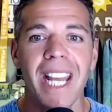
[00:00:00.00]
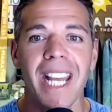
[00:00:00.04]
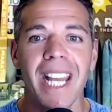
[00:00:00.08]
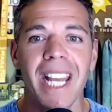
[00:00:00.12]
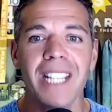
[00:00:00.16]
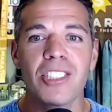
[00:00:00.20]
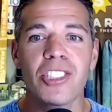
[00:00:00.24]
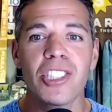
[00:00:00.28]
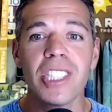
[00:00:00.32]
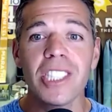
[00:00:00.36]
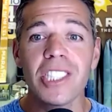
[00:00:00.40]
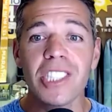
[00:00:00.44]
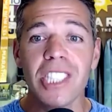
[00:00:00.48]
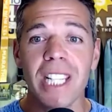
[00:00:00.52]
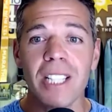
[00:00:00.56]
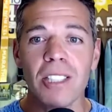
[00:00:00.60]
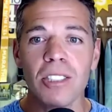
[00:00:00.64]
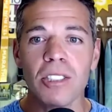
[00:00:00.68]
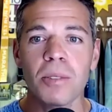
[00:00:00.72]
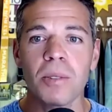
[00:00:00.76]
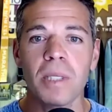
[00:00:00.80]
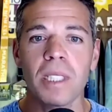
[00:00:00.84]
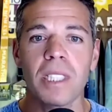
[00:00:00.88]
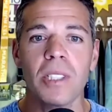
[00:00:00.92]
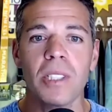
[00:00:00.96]
And she
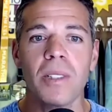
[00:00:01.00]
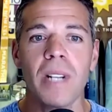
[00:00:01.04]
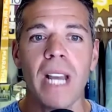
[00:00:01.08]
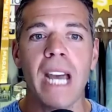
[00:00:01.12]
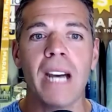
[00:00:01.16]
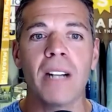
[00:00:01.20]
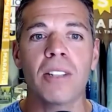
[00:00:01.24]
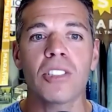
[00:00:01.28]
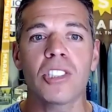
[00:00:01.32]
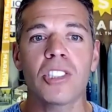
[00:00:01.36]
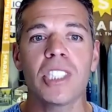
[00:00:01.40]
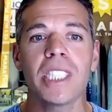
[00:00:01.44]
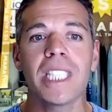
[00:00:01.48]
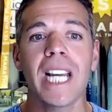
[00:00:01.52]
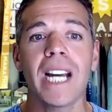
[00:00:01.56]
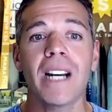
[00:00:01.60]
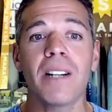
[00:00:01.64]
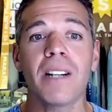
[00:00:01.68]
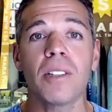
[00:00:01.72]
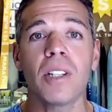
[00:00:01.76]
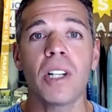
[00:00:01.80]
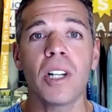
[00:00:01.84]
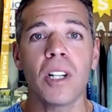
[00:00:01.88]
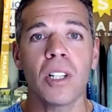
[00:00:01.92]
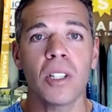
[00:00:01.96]
shares with you how she got
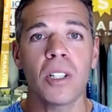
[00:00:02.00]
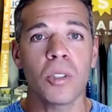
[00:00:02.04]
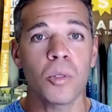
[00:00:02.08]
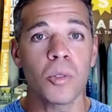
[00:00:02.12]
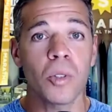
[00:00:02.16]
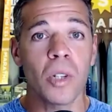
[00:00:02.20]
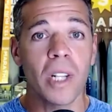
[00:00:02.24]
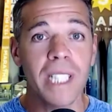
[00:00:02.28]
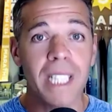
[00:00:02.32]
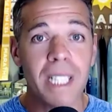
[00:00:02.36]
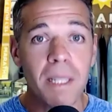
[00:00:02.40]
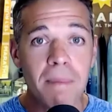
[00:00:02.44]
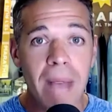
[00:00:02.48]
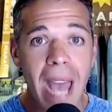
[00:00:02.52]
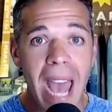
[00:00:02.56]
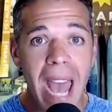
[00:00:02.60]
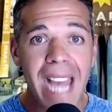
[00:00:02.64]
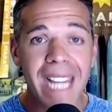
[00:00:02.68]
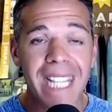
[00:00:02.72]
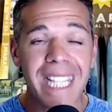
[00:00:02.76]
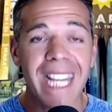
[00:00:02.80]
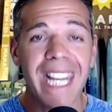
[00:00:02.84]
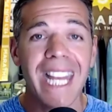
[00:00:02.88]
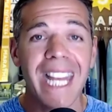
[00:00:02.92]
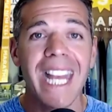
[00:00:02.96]
her running
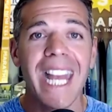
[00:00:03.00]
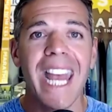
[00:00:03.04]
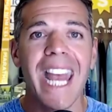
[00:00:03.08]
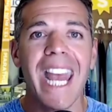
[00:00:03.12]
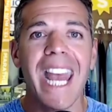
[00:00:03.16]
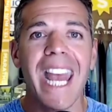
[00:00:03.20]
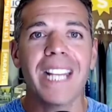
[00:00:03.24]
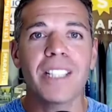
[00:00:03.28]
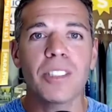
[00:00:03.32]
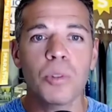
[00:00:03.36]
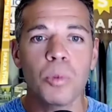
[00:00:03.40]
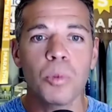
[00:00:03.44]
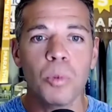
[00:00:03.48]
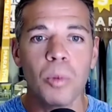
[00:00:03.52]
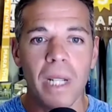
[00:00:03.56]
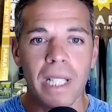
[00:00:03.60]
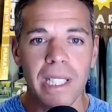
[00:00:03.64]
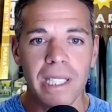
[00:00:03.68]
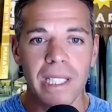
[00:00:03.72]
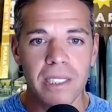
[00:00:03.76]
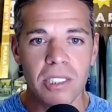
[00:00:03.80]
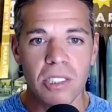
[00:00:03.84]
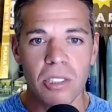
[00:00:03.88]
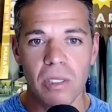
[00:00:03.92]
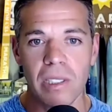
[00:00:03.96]
back as
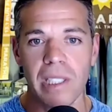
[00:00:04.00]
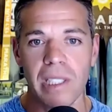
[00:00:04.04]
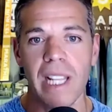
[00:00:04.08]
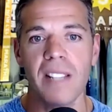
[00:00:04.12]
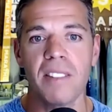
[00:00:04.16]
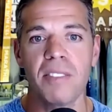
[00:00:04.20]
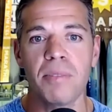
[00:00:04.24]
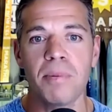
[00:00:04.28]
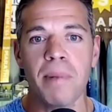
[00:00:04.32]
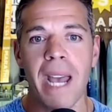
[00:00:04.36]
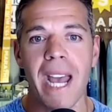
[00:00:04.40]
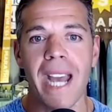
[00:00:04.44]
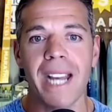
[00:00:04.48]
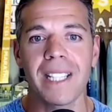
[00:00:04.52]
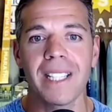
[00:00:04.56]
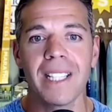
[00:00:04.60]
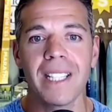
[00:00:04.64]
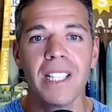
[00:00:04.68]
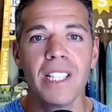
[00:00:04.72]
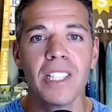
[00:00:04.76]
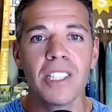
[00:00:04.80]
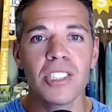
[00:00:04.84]
well as her life back.